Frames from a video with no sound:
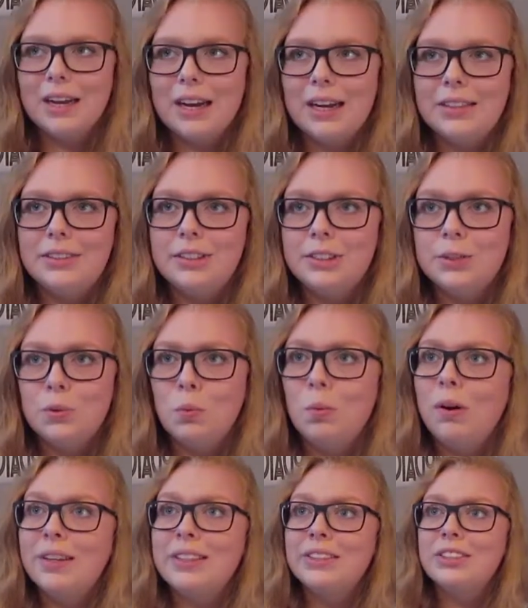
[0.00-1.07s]
I just
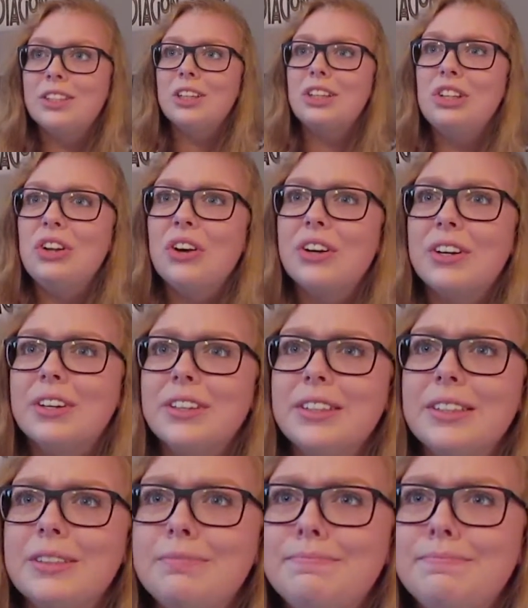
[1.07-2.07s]
want to learn.